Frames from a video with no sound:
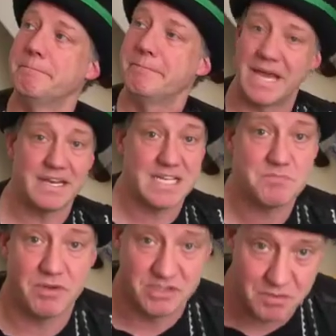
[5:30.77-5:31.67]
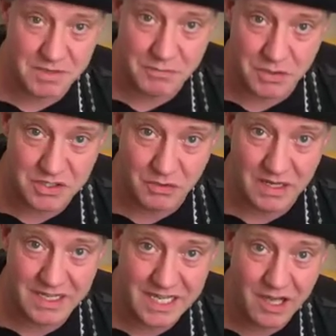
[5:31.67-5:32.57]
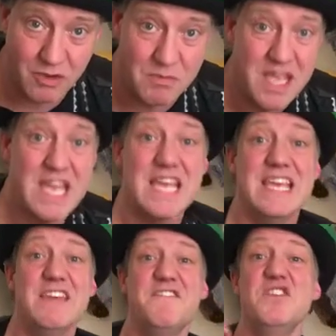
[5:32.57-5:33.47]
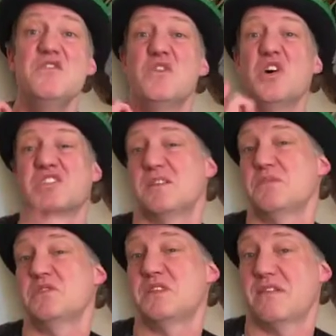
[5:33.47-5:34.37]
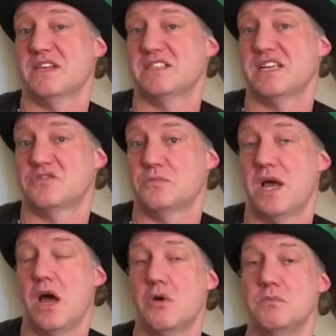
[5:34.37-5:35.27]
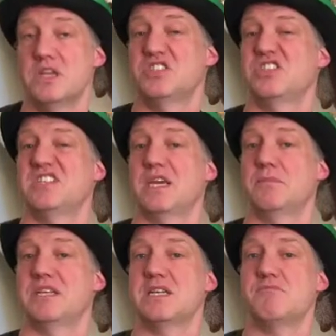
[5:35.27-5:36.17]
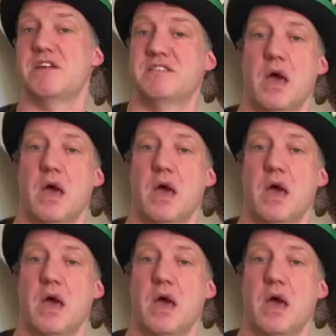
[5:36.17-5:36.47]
And that's possibly what you're like at home. If you've got somebody who's having a tantrum at home, just take a big deep breath.